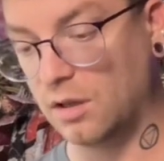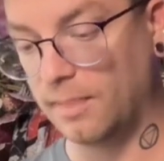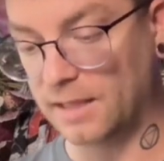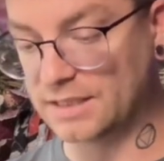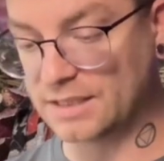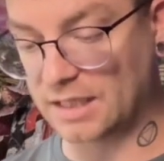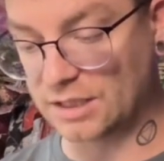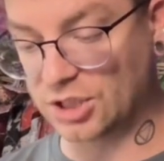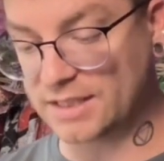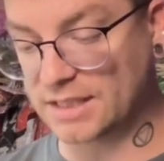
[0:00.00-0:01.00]
Let's see.
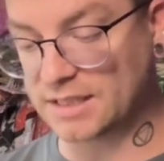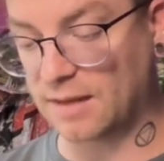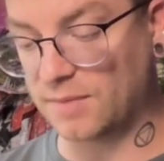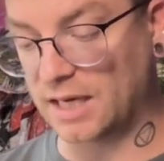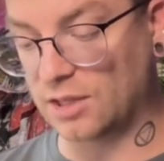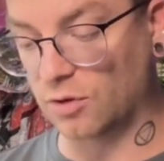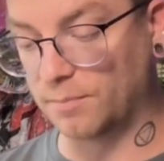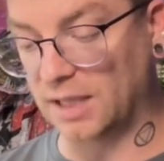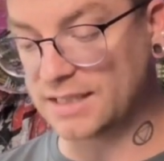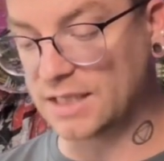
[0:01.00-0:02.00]
Justice can be either a
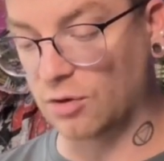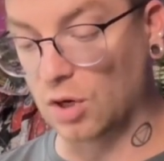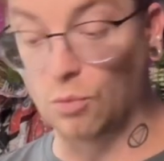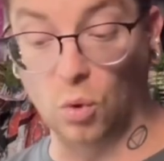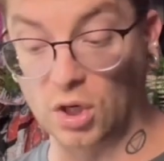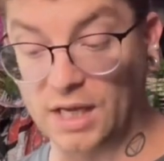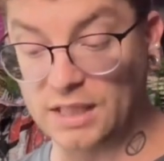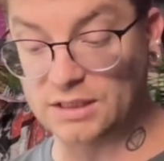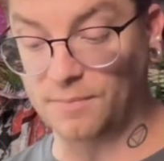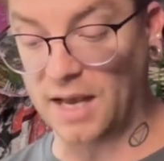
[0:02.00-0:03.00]
blessing or a
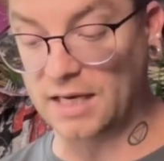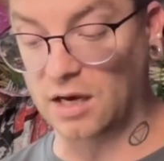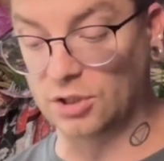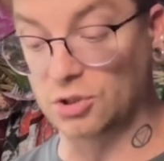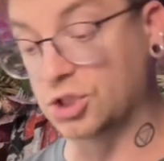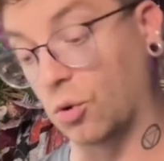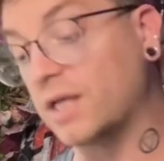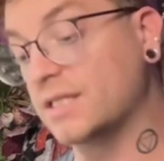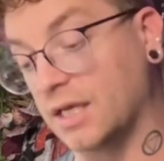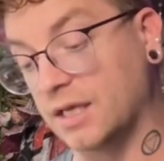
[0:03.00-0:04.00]
warning, depending on your
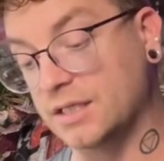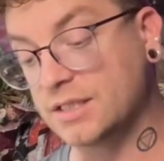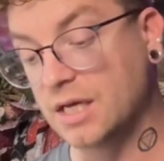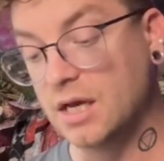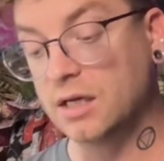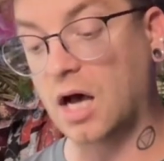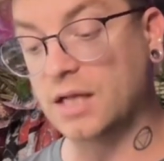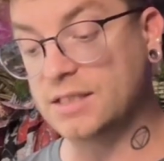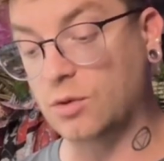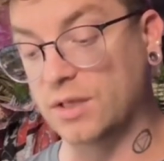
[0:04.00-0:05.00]
choices.
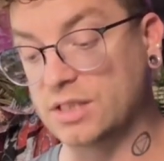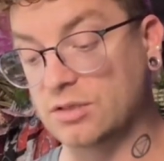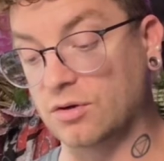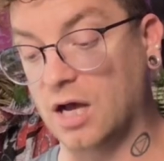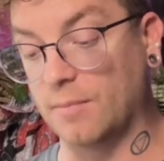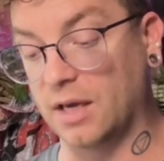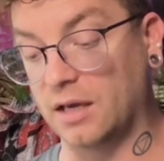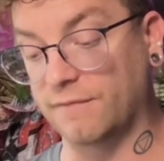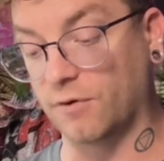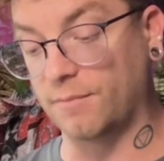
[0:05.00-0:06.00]
Consequences are
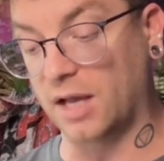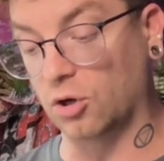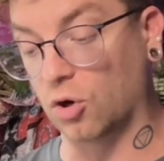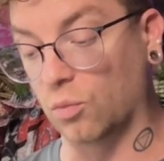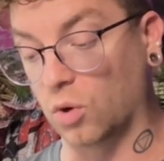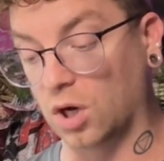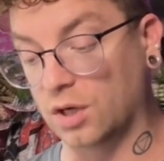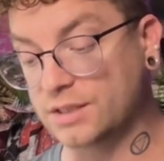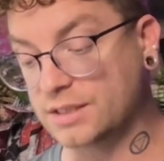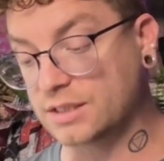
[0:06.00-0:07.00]
coming, for better or
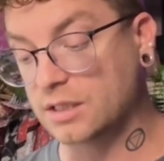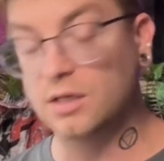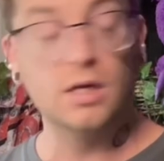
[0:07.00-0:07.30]
worse.